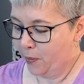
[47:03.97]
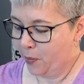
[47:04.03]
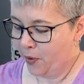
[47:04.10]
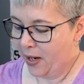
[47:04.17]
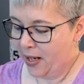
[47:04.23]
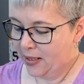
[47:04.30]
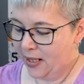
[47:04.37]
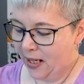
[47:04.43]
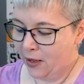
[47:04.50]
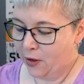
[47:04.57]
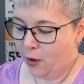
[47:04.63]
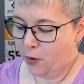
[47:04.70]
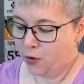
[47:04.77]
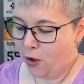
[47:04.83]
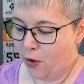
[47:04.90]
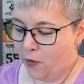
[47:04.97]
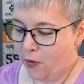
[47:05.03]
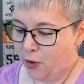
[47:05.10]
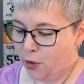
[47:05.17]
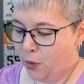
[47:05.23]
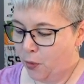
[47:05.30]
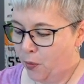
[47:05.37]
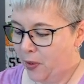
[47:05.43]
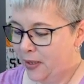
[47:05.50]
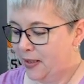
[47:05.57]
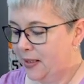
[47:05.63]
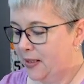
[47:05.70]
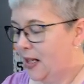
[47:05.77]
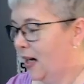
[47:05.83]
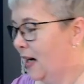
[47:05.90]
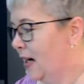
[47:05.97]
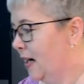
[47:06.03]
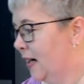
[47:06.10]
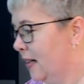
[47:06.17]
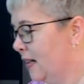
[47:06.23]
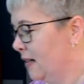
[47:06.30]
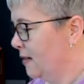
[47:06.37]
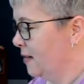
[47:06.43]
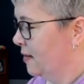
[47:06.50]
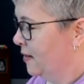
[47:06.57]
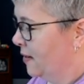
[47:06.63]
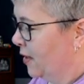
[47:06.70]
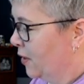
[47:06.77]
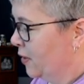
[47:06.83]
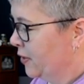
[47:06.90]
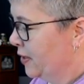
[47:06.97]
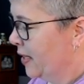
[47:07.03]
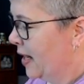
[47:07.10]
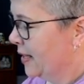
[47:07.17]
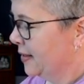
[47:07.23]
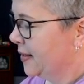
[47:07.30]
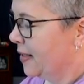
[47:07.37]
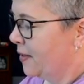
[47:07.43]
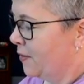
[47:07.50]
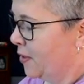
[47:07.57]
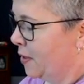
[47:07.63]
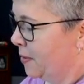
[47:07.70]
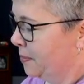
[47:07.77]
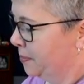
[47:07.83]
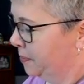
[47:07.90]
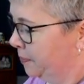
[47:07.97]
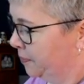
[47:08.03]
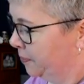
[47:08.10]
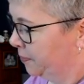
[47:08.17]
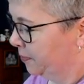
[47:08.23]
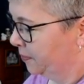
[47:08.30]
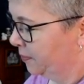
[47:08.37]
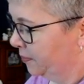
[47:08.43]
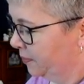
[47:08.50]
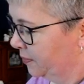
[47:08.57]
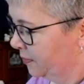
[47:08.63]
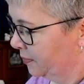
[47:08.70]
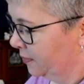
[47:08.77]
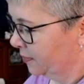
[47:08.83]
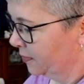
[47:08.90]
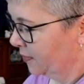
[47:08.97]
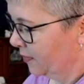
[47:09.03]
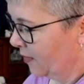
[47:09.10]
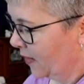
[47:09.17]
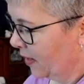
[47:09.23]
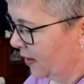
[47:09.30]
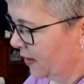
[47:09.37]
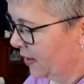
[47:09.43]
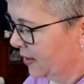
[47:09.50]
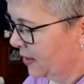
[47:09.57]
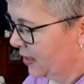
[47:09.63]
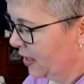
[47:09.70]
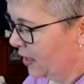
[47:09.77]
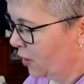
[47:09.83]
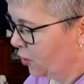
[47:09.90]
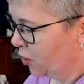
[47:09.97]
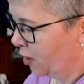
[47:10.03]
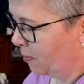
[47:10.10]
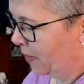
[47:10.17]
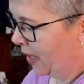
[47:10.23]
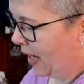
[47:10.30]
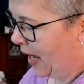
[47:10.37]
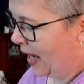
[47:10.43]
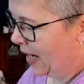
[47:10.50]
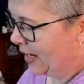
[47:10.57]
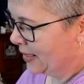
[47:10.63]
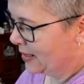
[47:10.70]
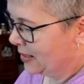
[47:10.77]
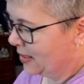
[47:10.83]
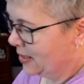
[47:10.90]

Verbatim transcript: pressing those over to one side. There's lots of them. Let's see, there should be eight.